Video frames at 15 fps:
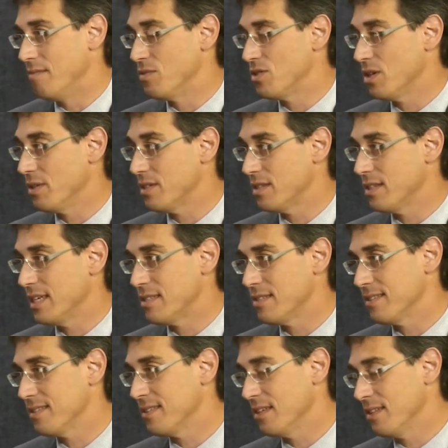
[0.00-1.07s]
So
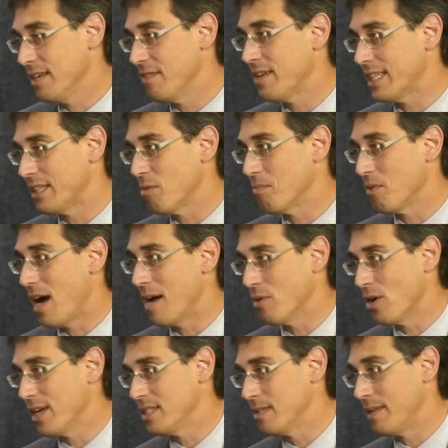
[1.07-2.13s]
they've got their
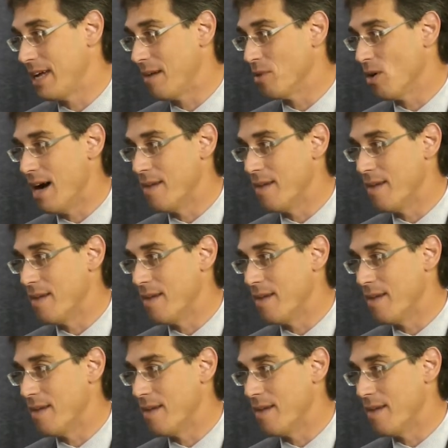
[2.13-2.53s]
primary in September.